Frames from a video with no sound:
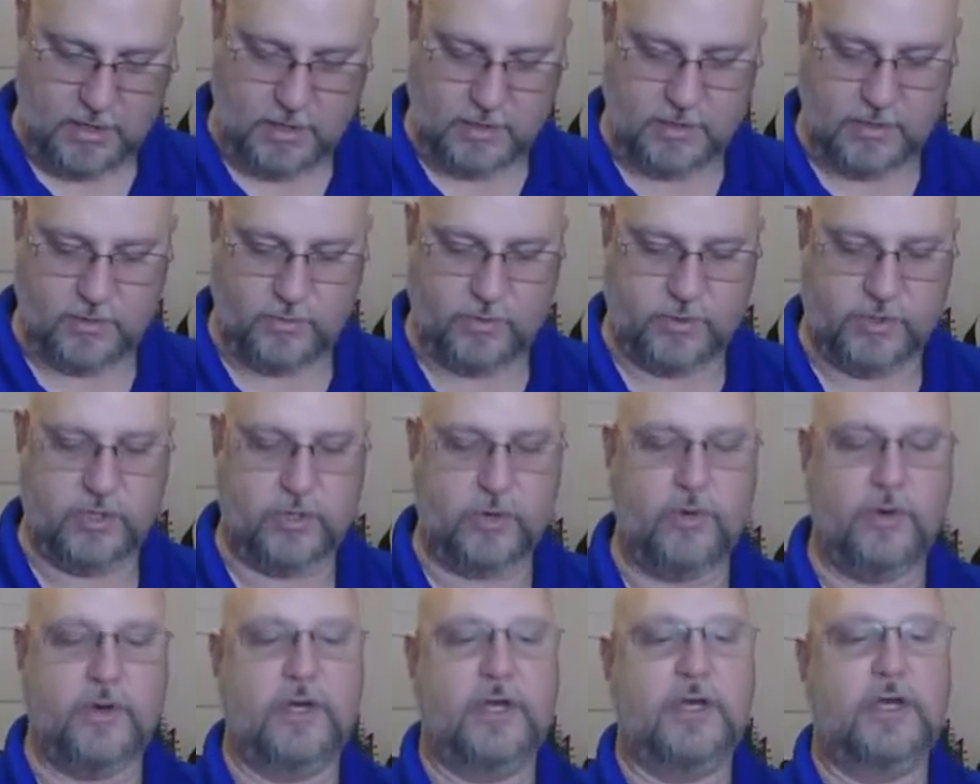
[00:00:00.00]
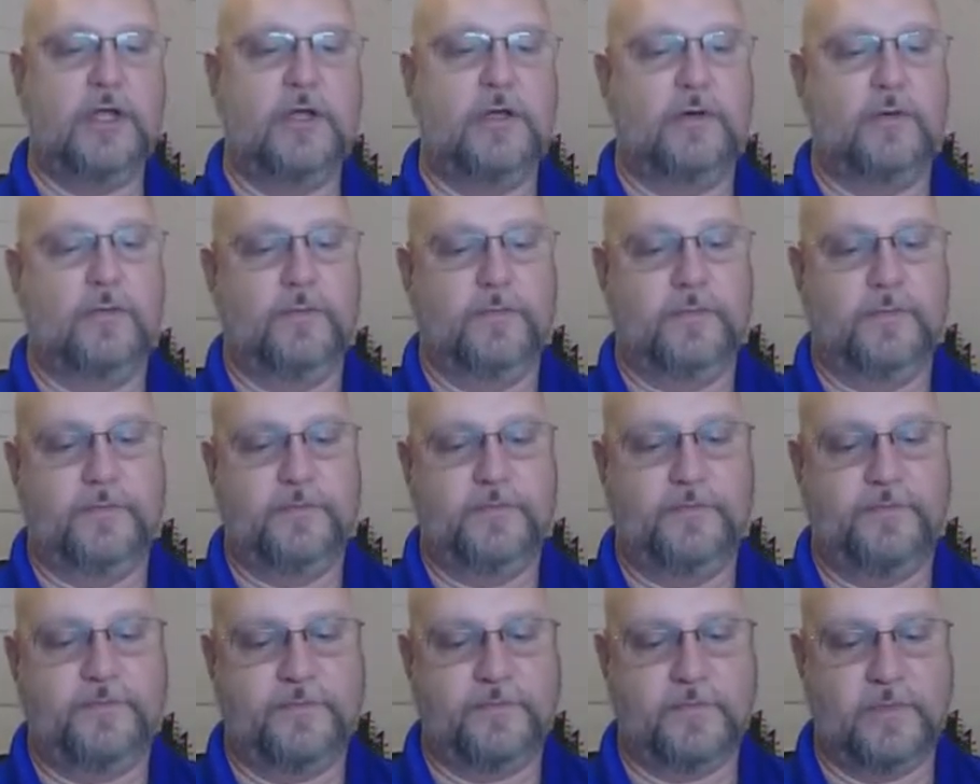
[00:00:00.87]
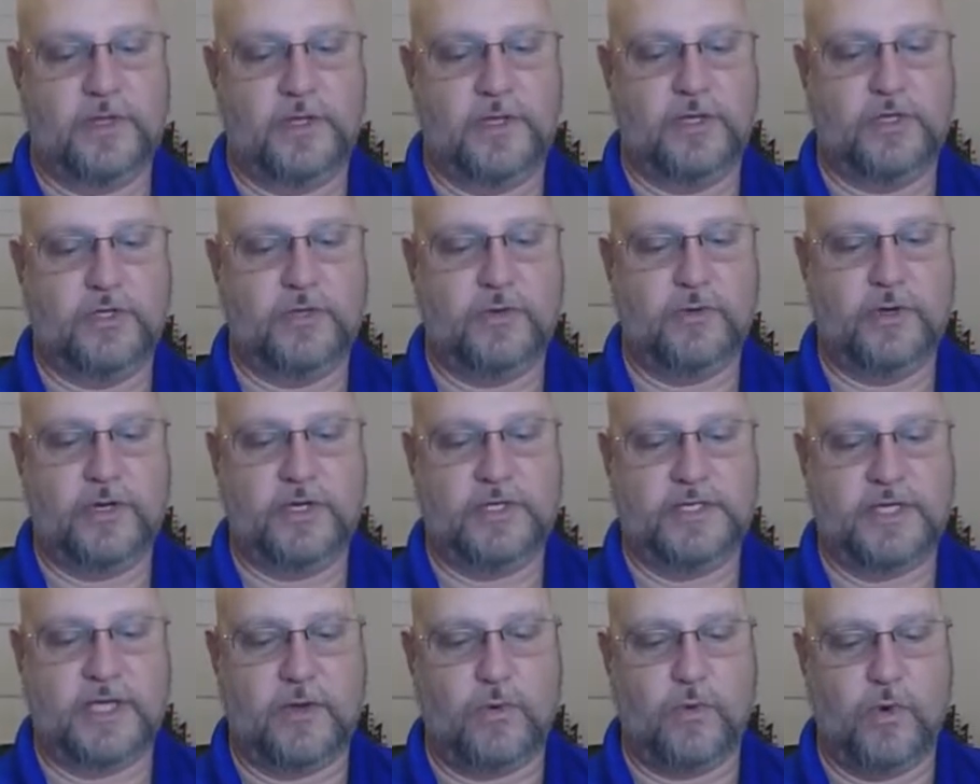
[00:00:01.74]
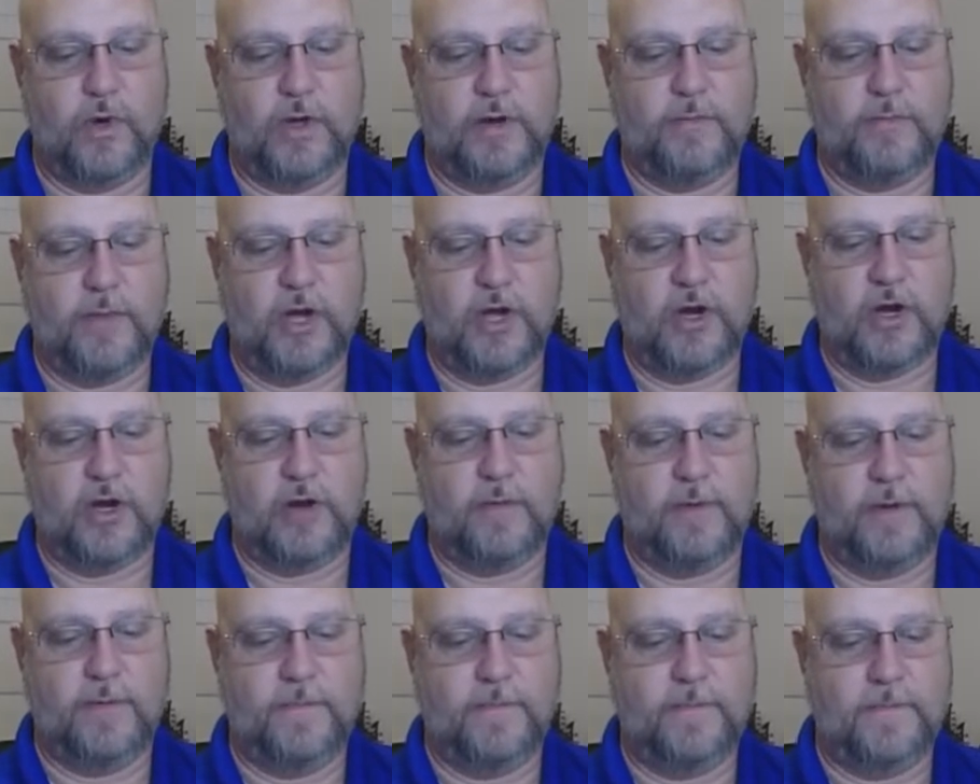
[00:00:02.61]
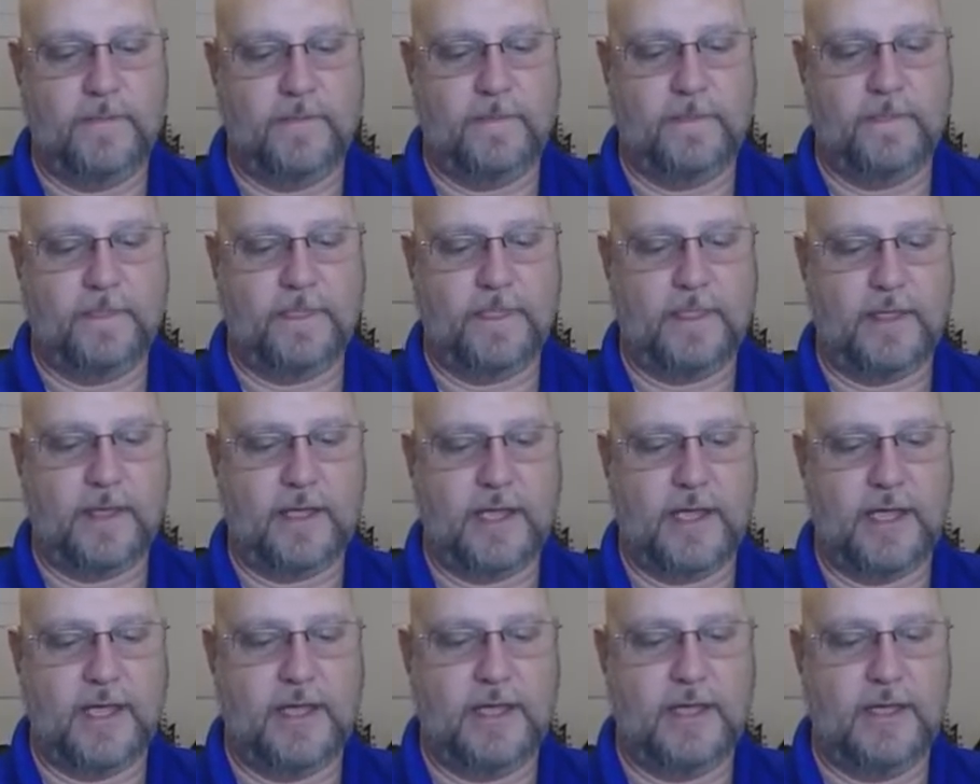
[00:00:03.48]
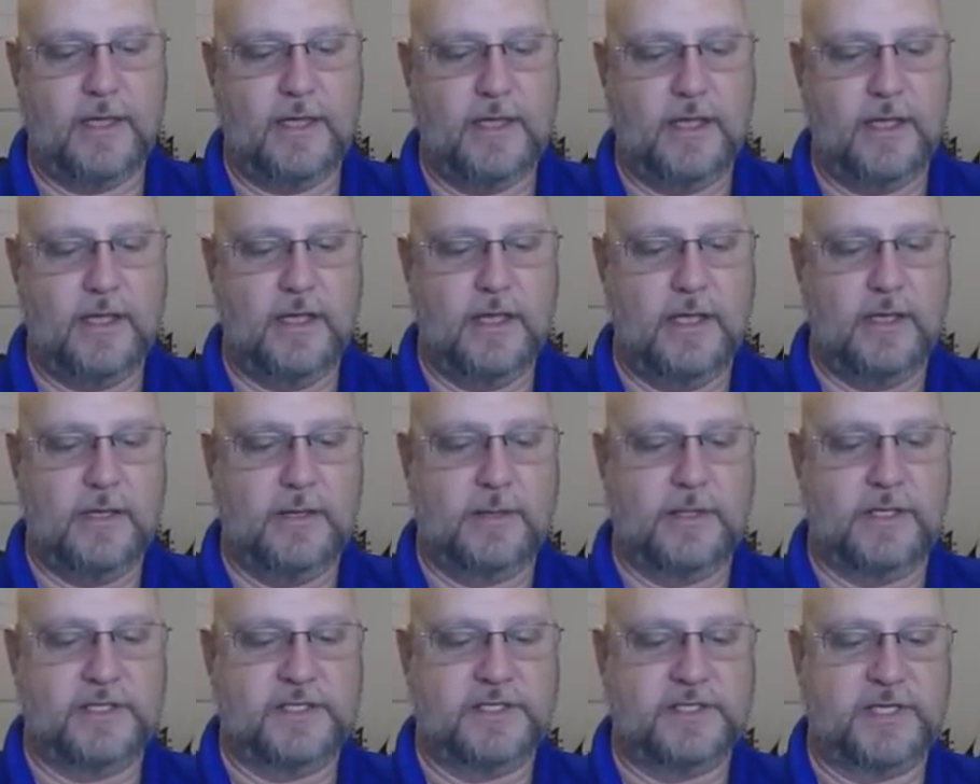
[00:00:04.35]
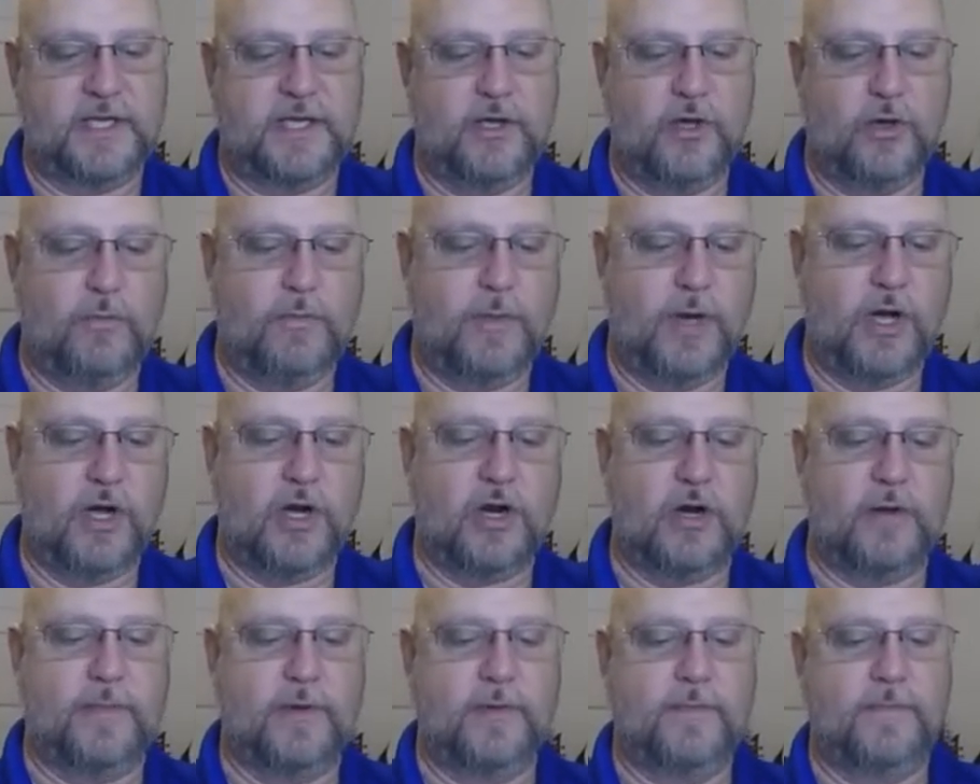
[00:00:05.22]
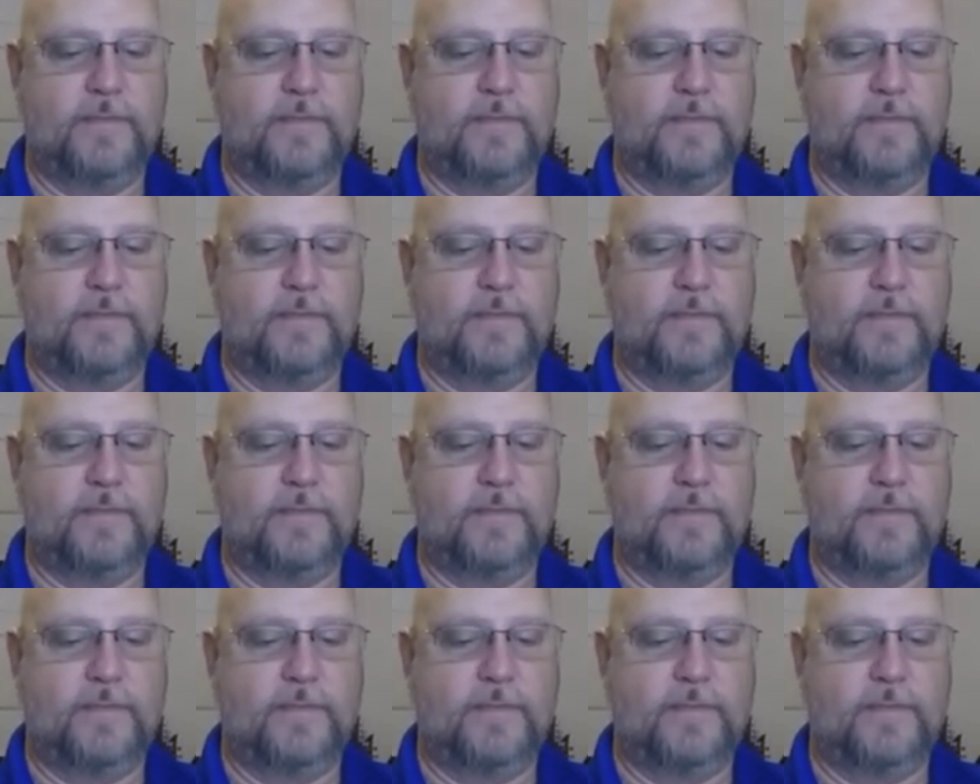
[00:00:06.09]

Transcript: Then what you're going to do is you're going to take one barb, okay, the single barb,